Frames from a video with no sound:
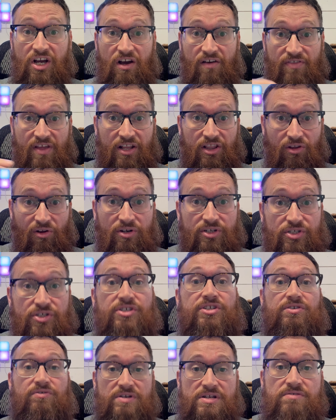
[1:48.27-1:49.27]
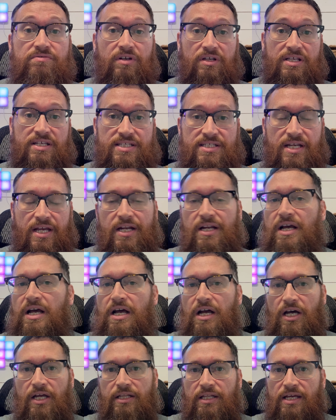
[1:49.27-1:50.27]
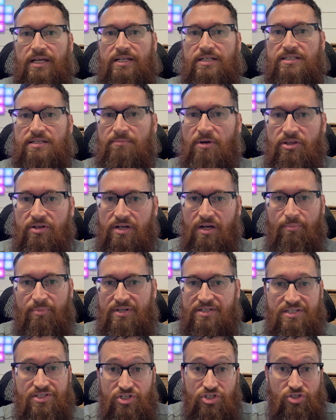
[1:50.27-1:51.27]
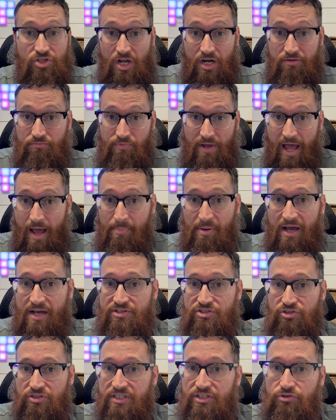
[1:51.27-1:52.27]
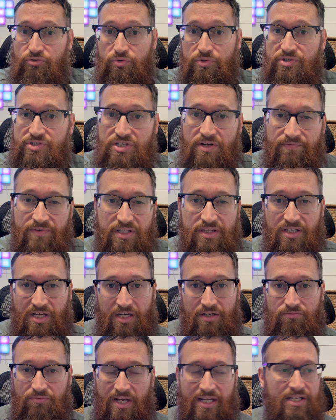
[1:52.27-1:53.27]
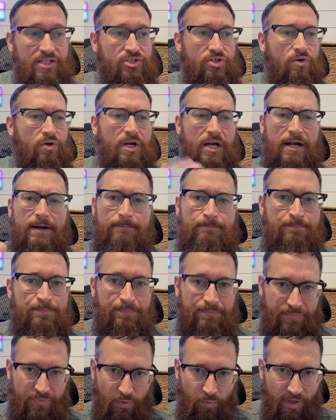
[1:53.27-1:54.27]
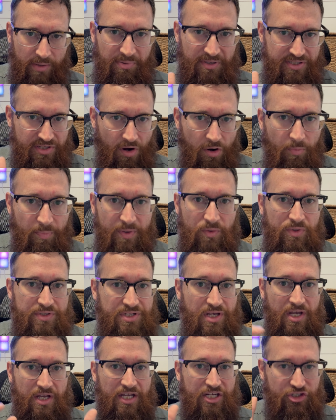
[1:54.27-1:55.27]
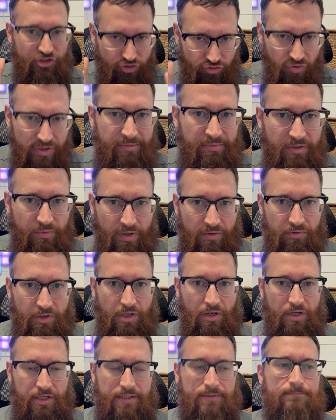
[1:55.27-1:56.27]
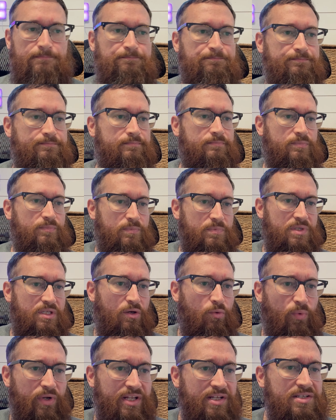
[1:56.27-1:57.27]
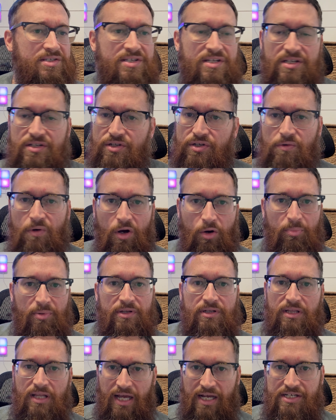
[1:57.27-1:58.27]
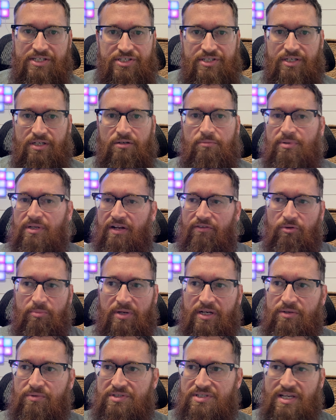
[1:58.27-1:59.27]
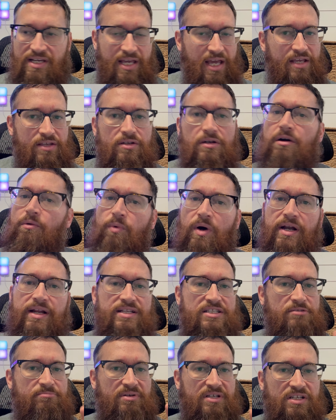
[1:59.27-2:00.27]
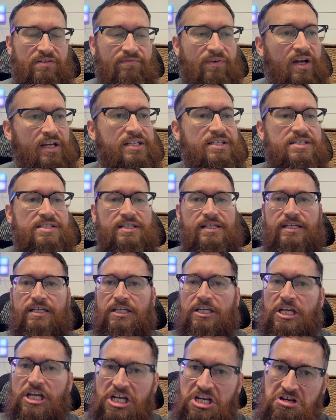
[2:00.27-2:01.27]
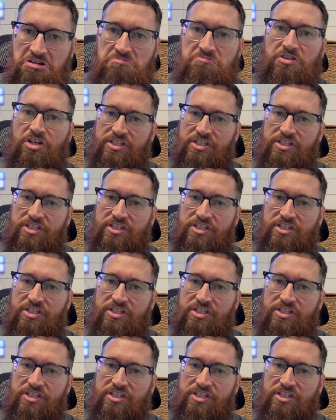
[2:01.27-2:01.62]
of that larger screen real estate, unlike some other companies that just kind of haphazardly threw stuff in there, right? So the OnePlus Open was extremely well regarded. We didn't see a new Open last year, but everybody was like, hey, you know what? It's a big device. Like, they're